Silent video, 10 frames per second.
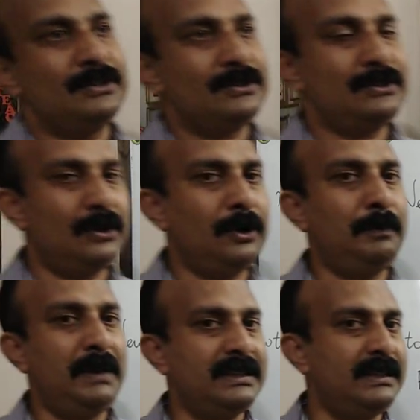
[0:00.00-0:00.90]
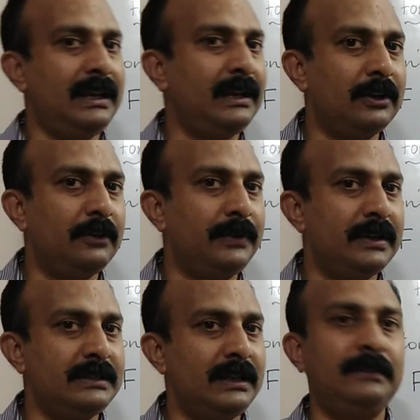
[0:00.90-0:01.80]
So please take care of
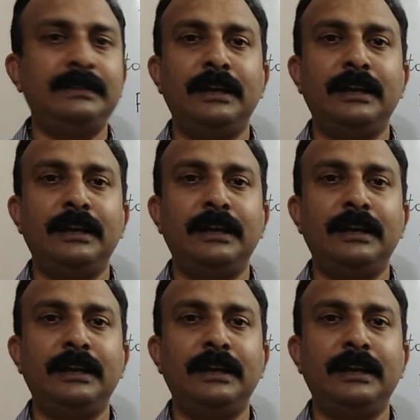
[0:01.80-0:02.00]
yourself.